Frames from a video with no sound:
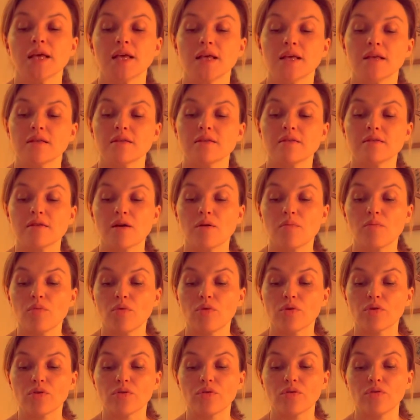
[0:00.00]

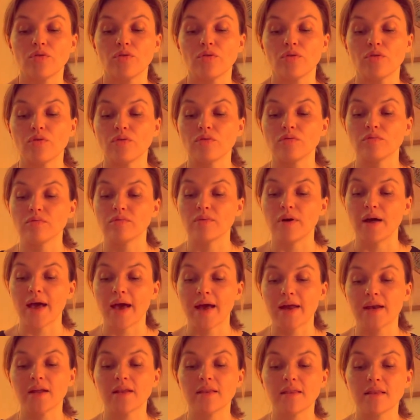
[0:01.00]
Someone who
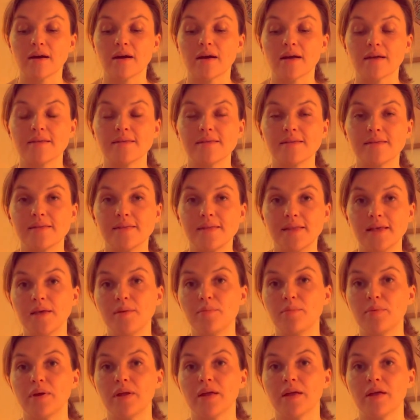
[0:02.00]
analyzes
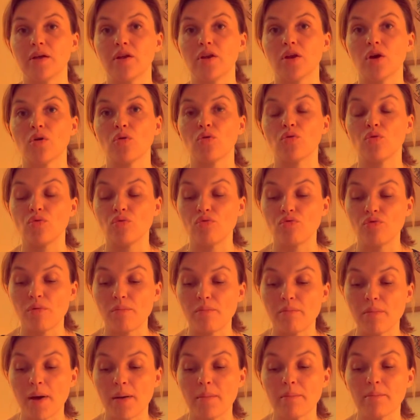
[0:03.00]
deeply, who
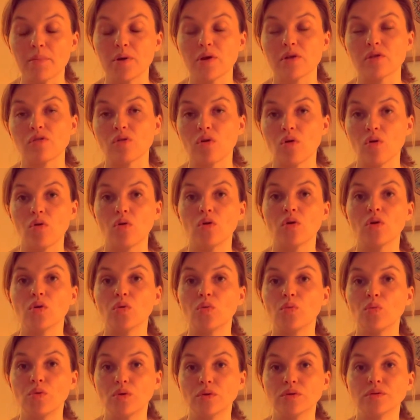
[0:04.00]
remembers
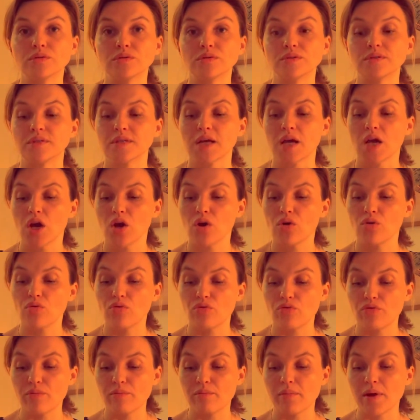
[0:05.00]
all wounds, who
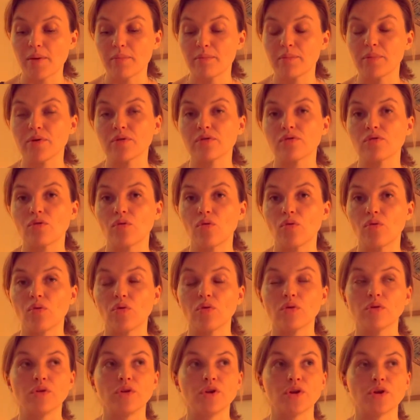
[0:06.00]
remembers
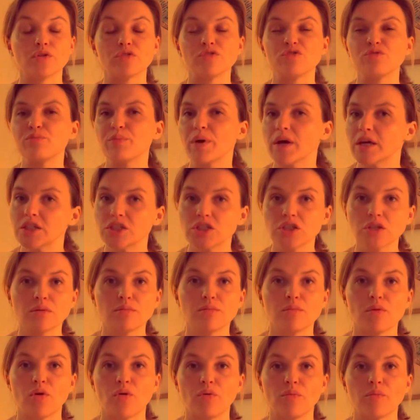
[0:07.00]
all, special
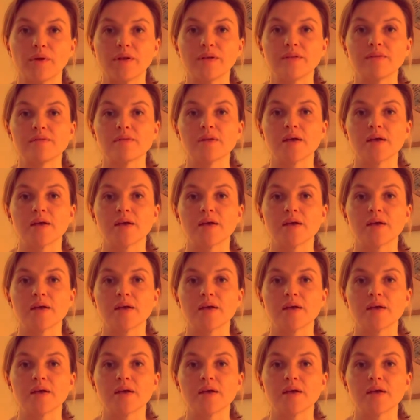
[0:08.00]
moments.